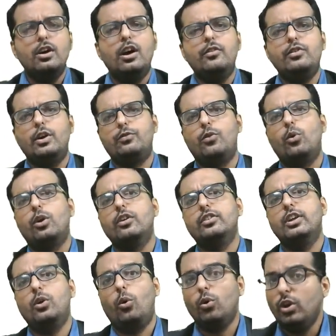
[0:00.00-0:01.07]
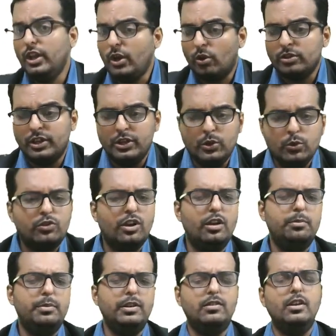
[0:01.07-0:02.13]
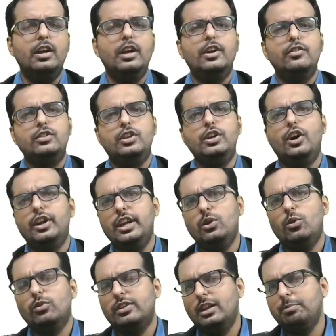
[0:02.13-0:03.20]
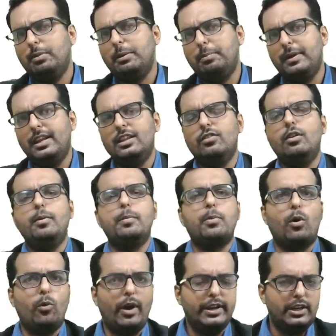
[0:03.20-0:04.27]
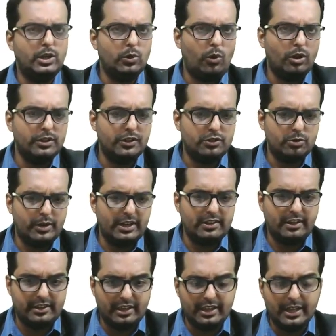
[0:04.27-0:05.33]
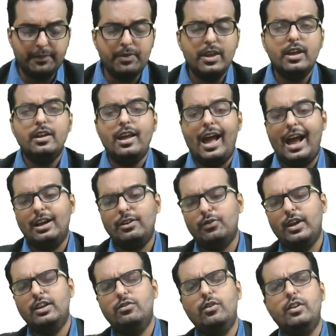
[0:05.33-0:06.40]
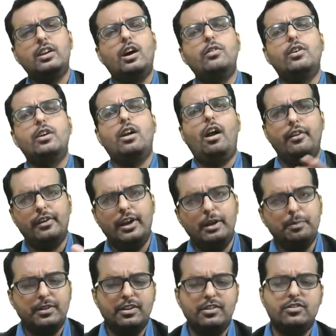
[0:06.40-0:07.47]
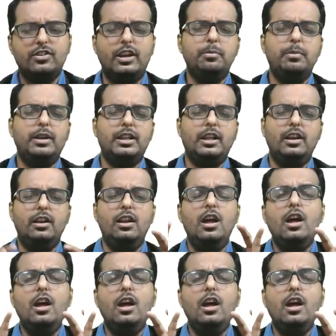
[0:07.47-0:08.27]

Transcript: We are focusing only on the new syllabus. Theory notes and PPTs will be provided to all the students attending. And friends, we will cover 100% study material,